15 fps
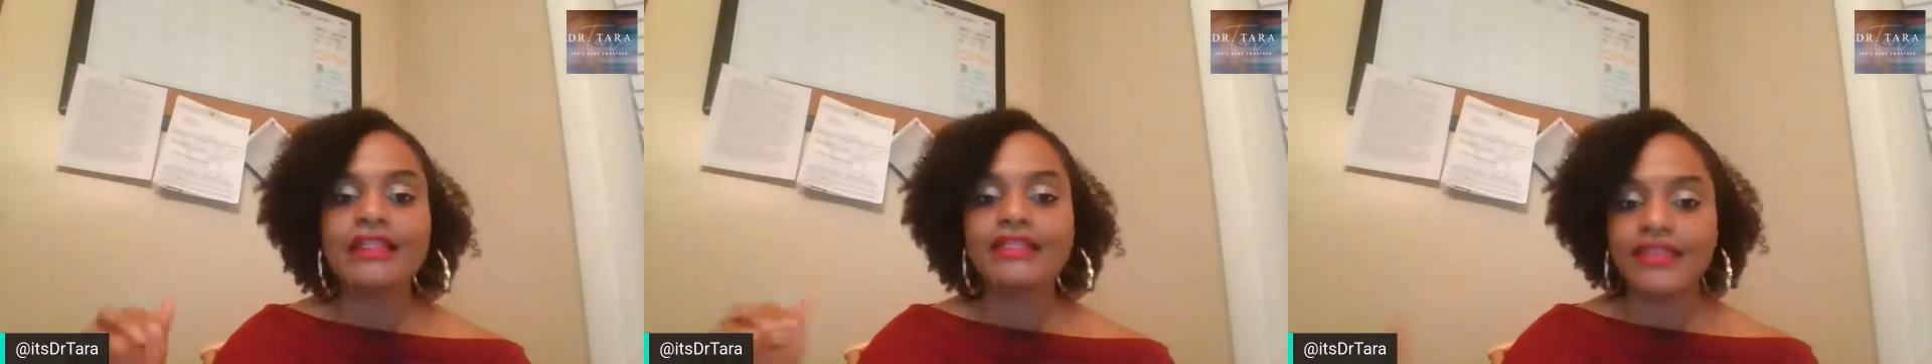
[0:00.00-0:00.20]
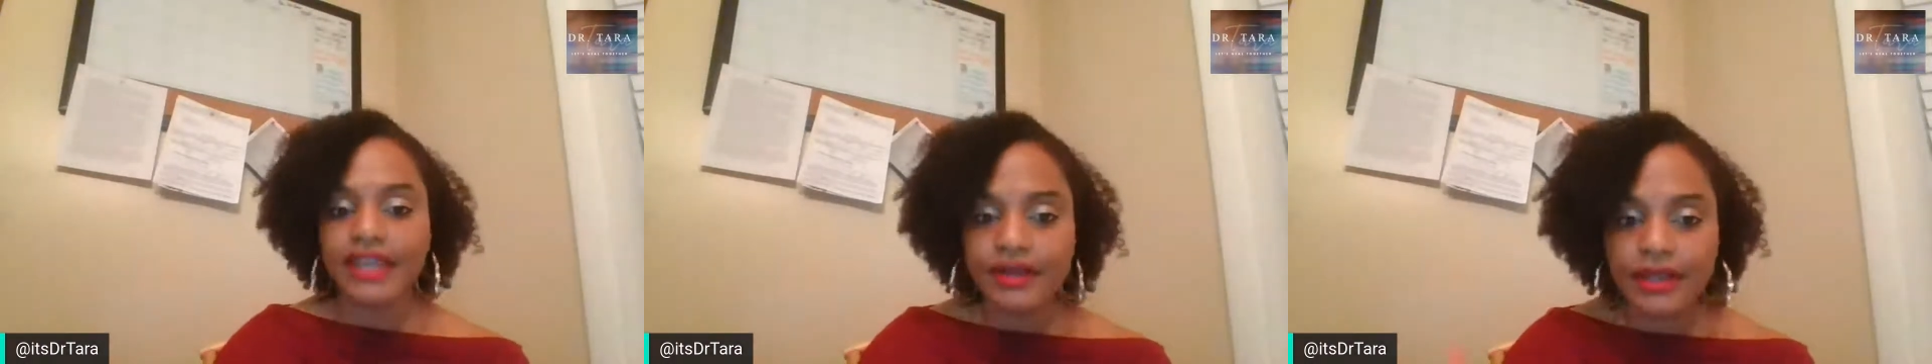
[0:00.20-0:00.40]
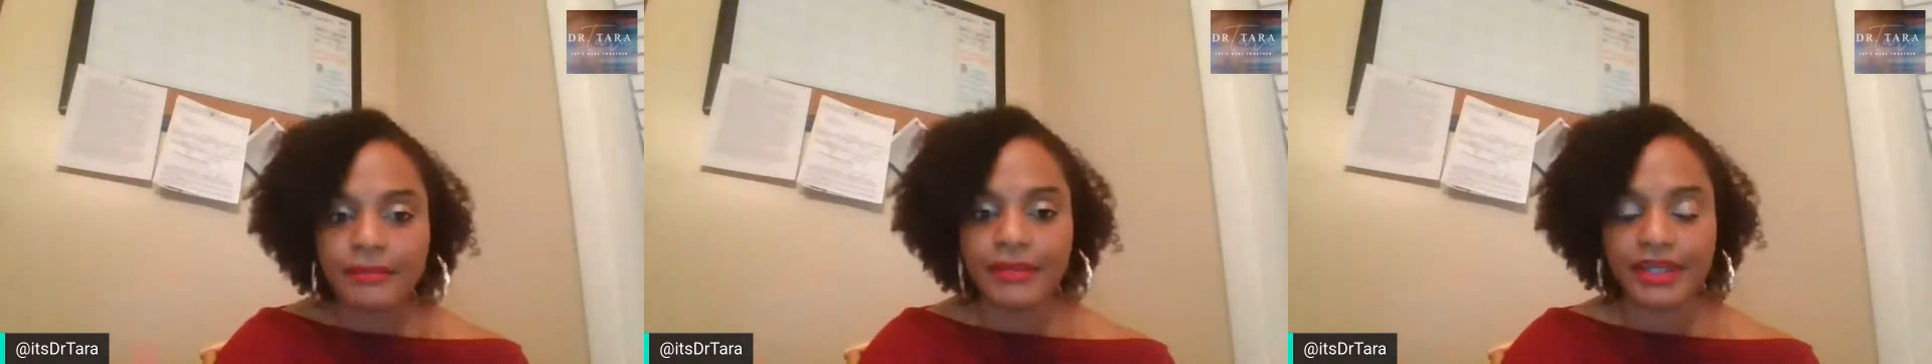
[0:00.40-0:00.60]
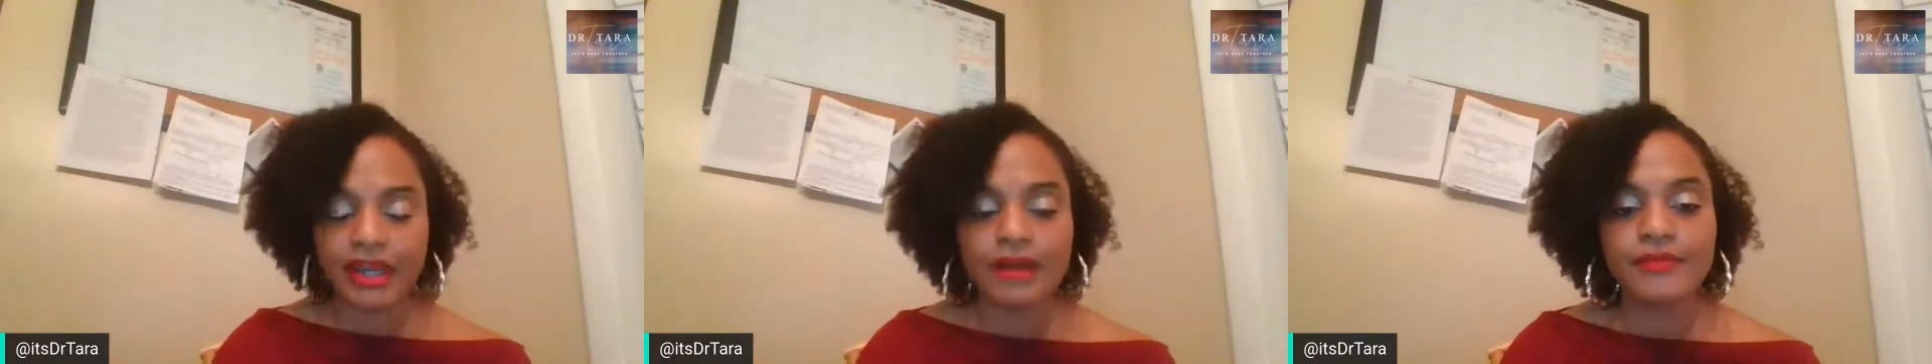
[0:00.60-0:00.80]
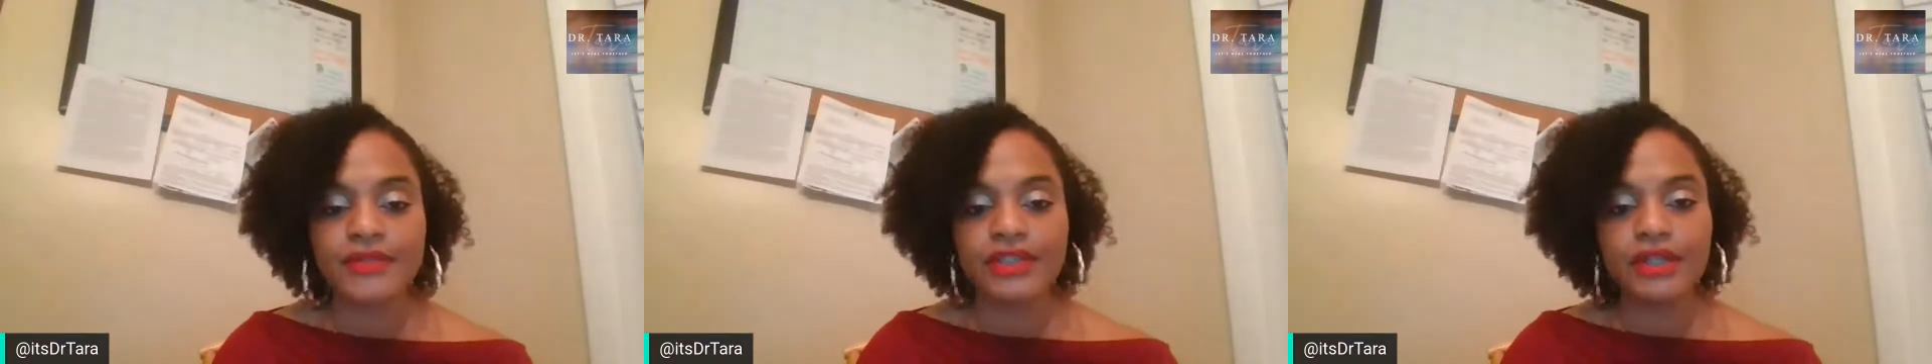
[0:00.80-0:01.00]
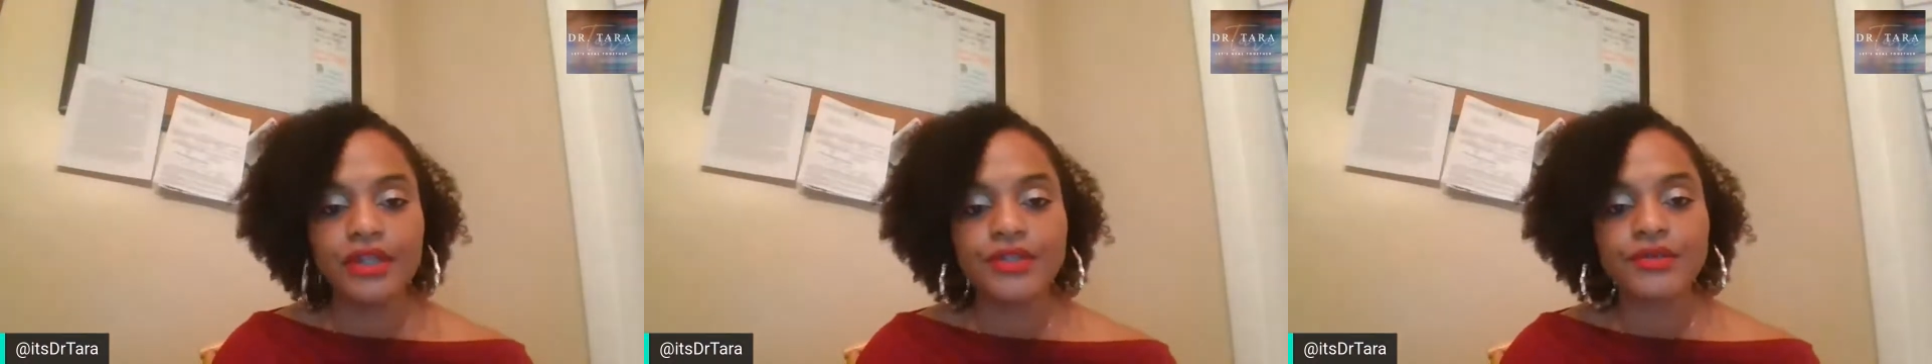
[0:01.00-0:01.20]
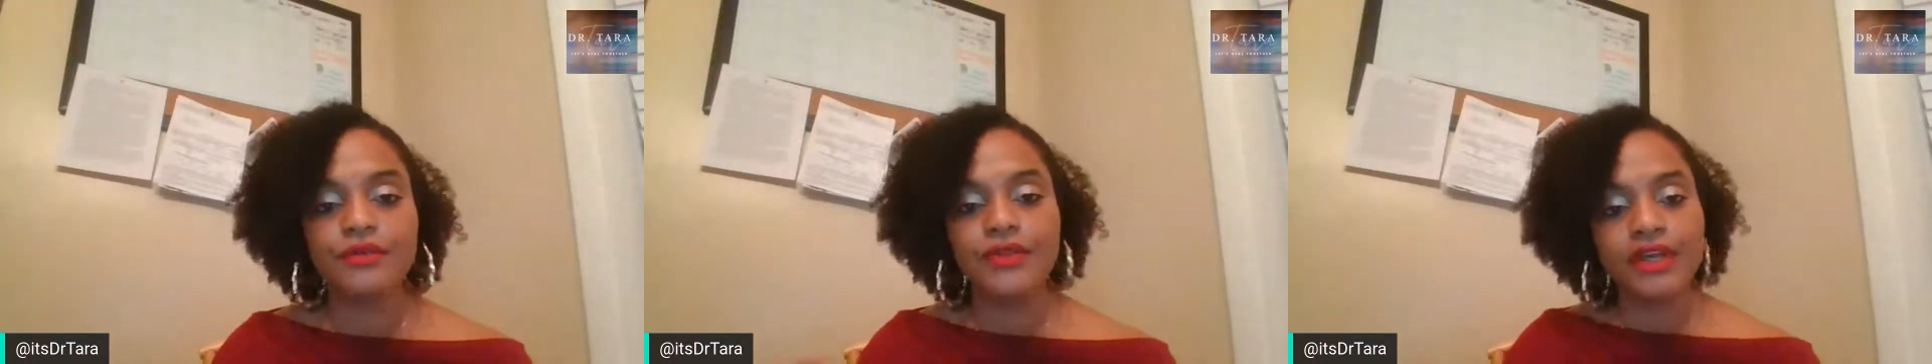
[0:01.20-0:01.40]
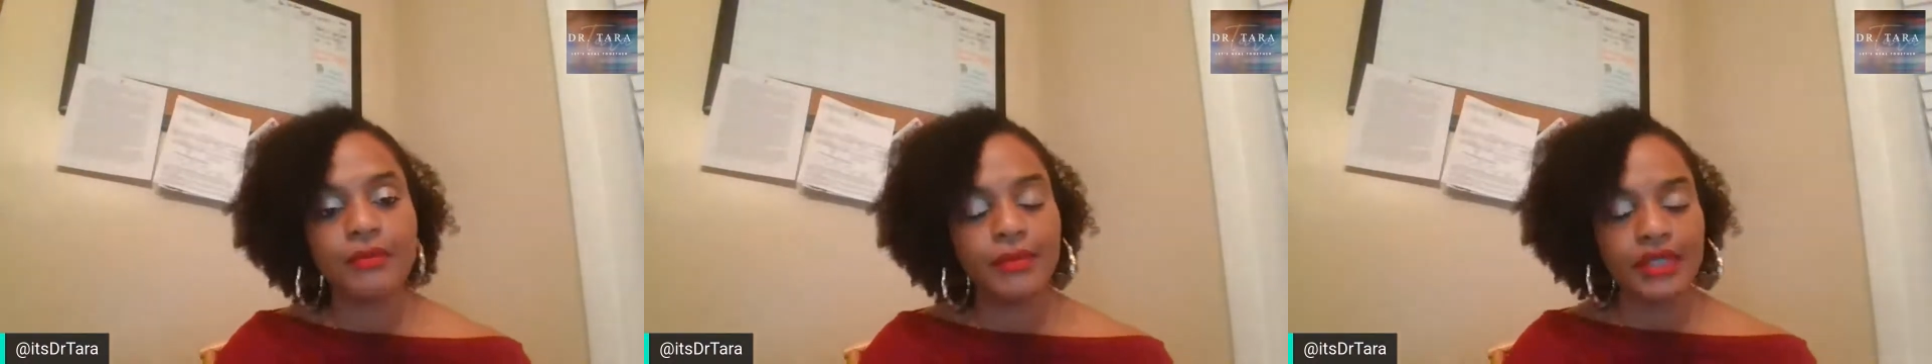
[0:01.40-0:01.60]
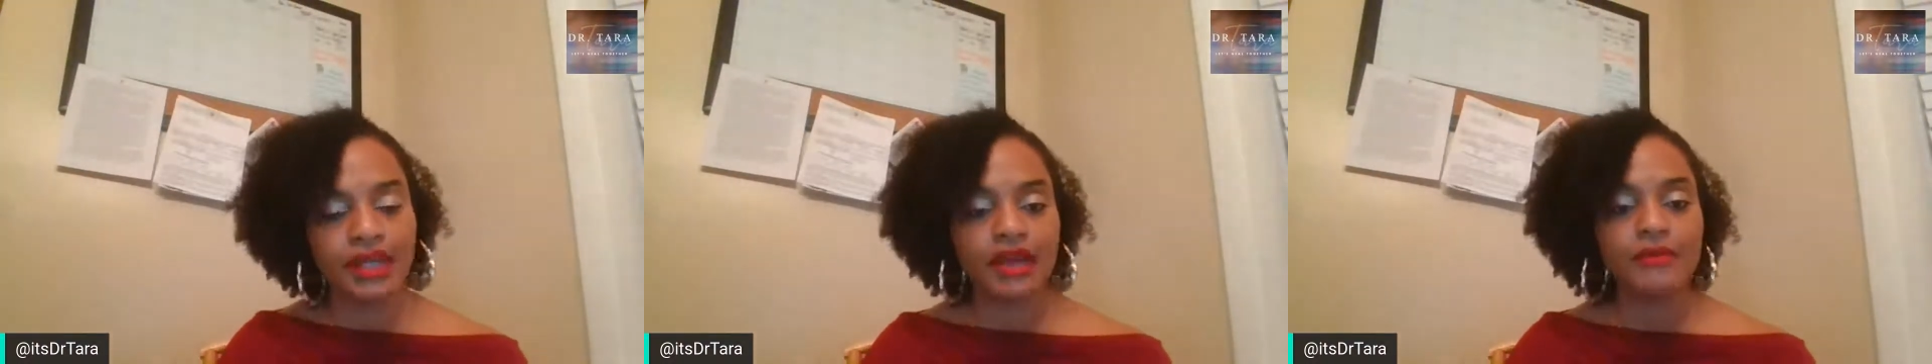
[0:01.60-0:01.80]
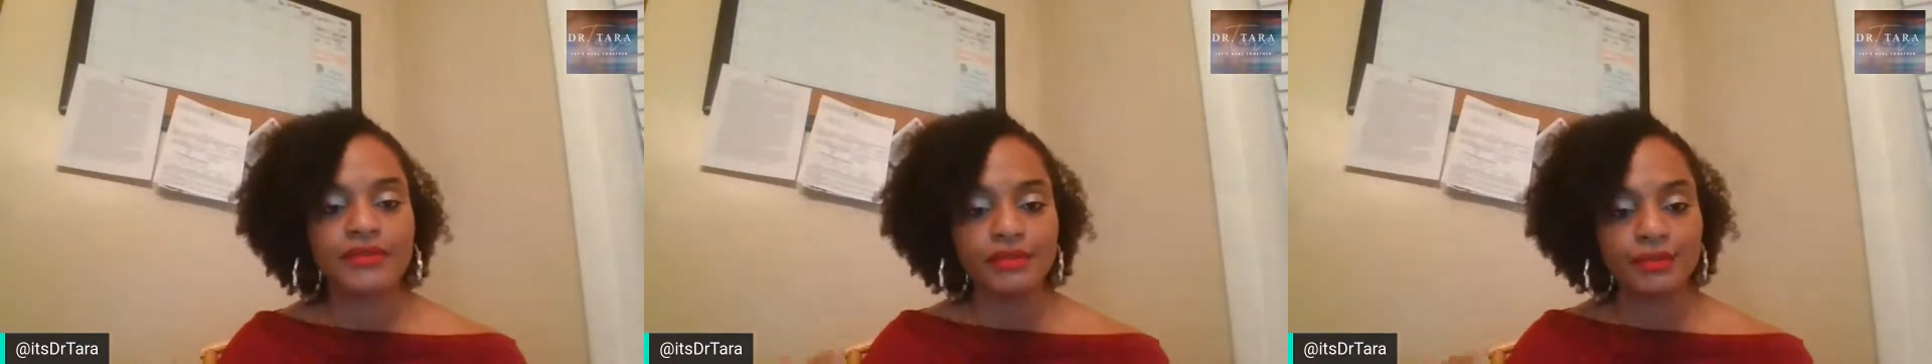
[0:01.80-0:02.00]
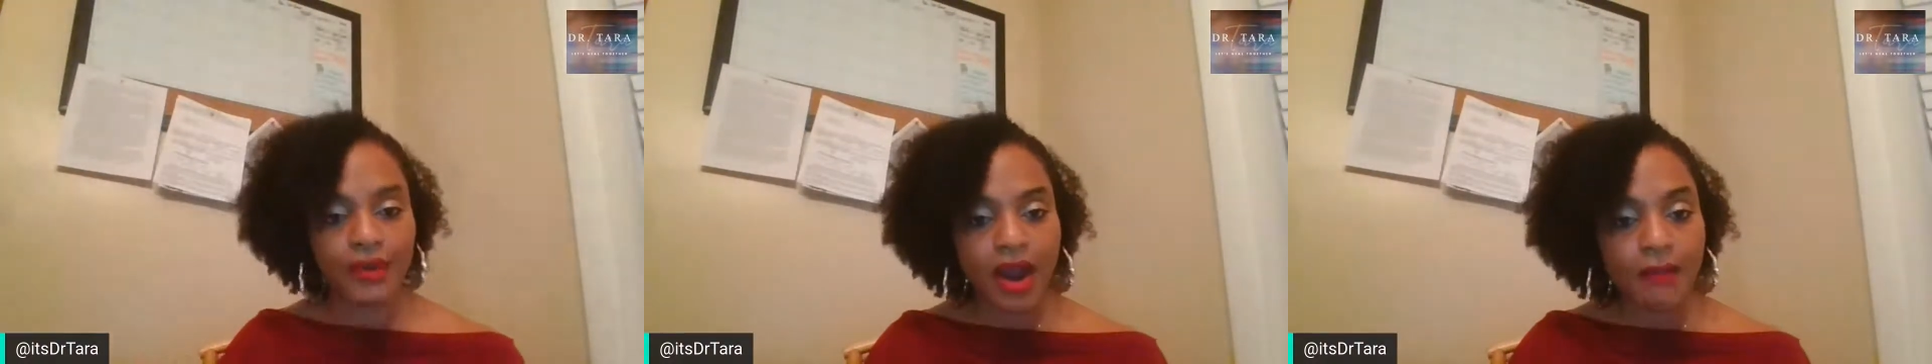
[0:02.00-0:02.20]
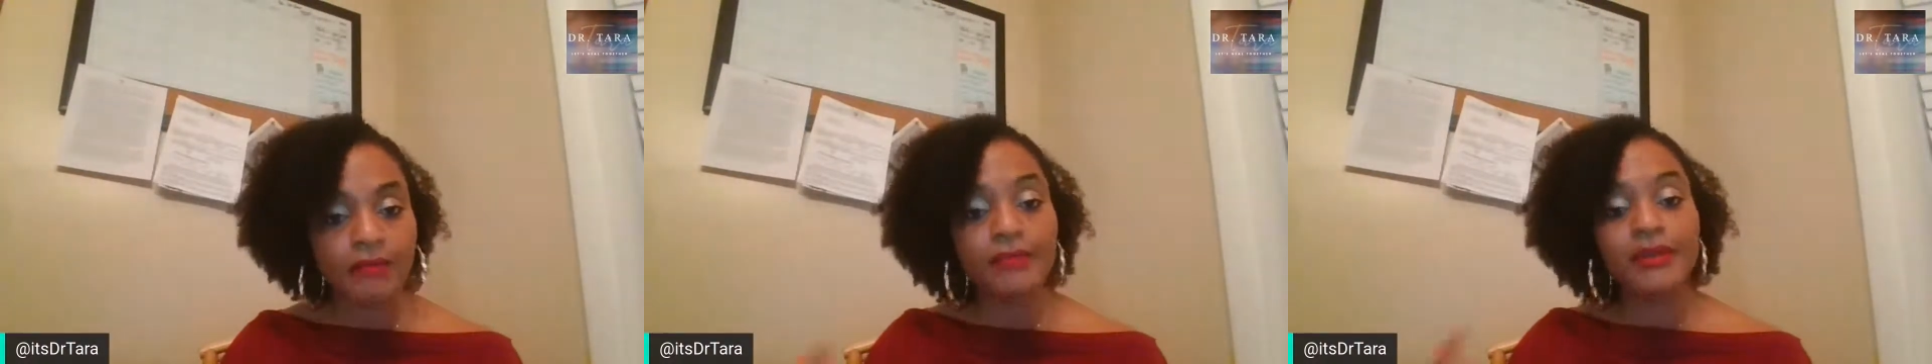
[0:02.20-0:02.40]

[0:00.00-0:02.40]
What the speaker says: then it becomes an issue, then it becomes a problem,